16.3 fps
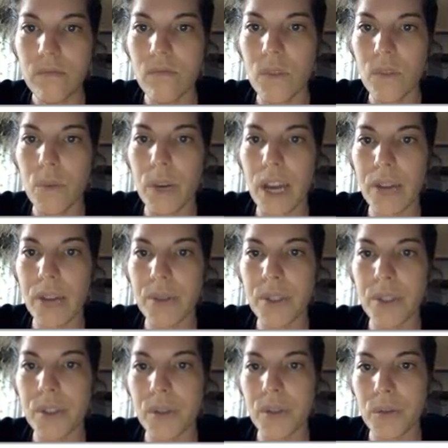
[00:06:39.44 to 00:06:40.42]
When I
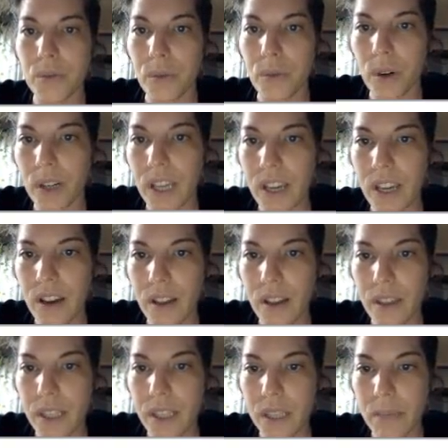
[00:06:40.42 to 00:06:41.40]
was working on
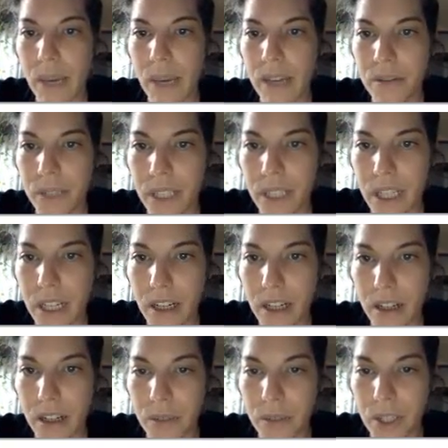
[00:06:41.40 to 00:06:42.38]
this penguin
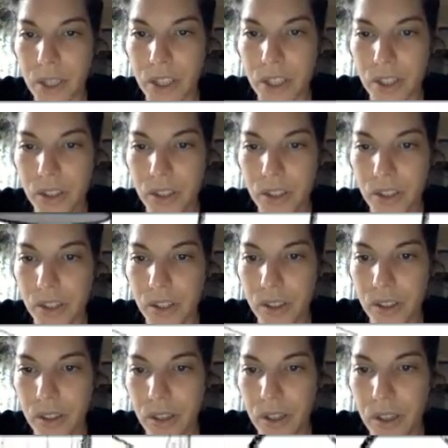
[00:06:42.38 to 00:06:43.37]
here, which is
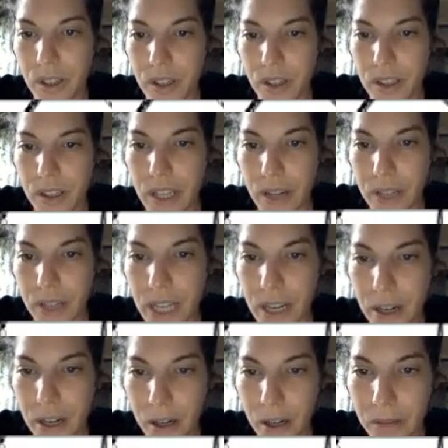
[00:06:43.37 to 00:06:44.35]
down
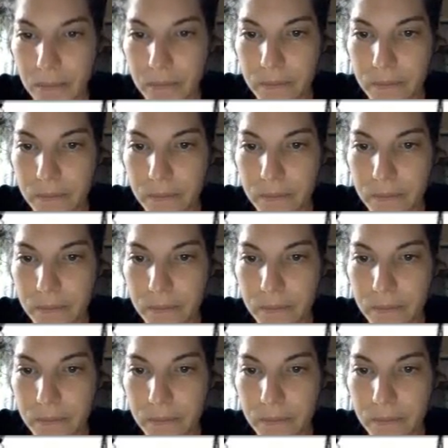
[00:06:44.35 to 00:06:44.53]
here,